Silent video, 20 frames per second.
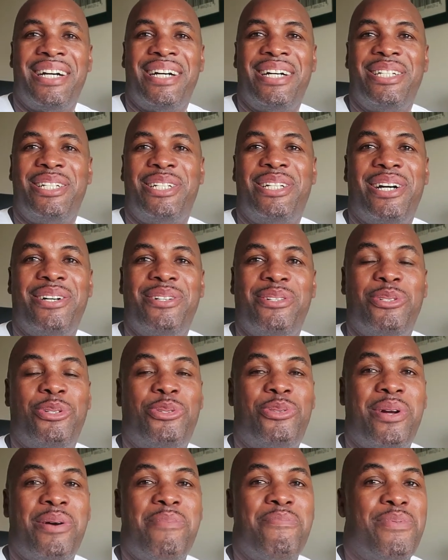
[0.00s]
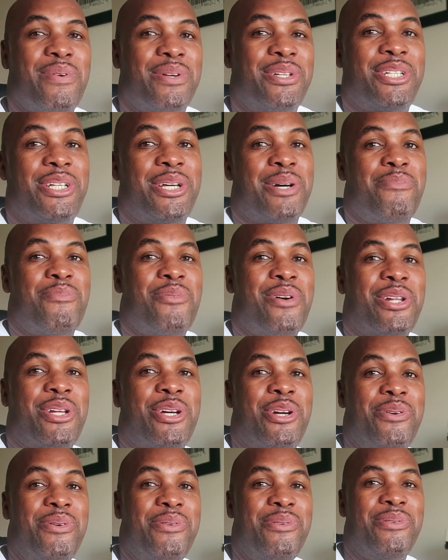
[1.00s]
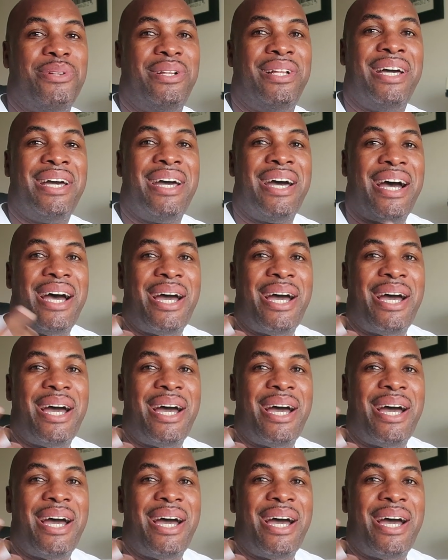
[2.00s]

and Donald Trump was somewhat cool.